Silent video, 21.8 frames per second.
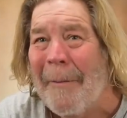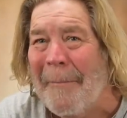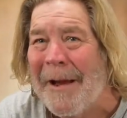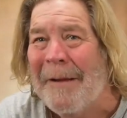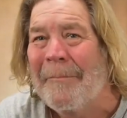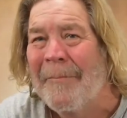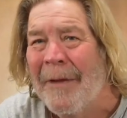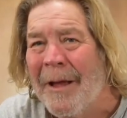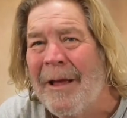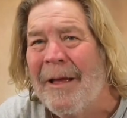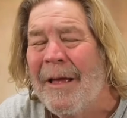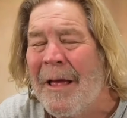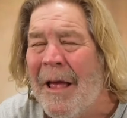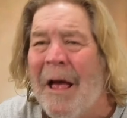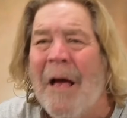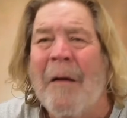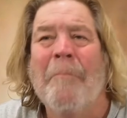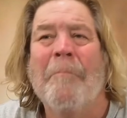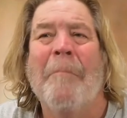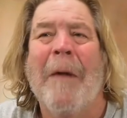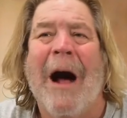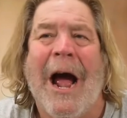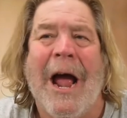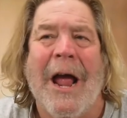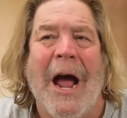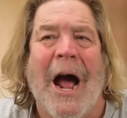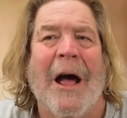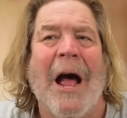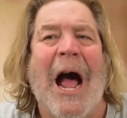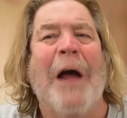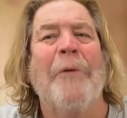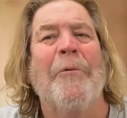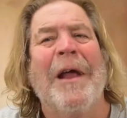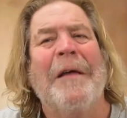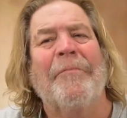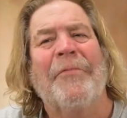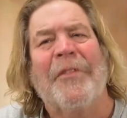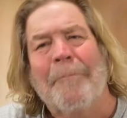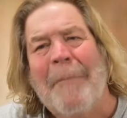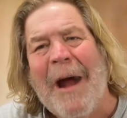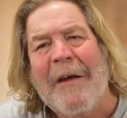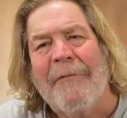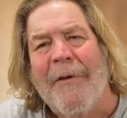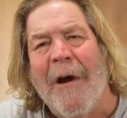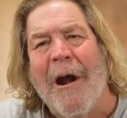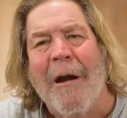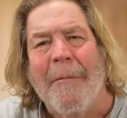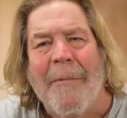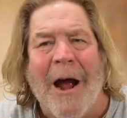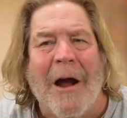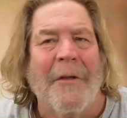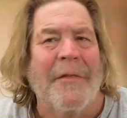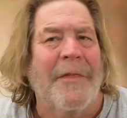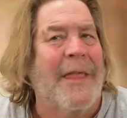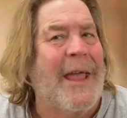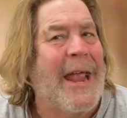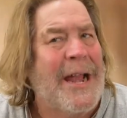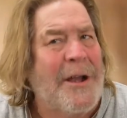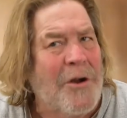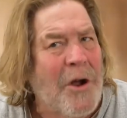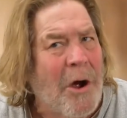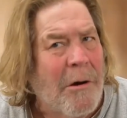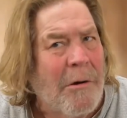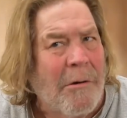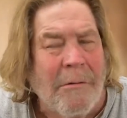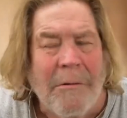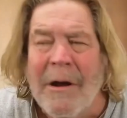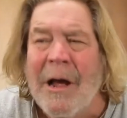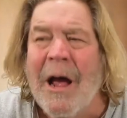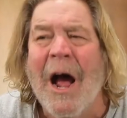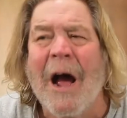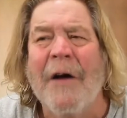I mean, I rent my farm out and they know,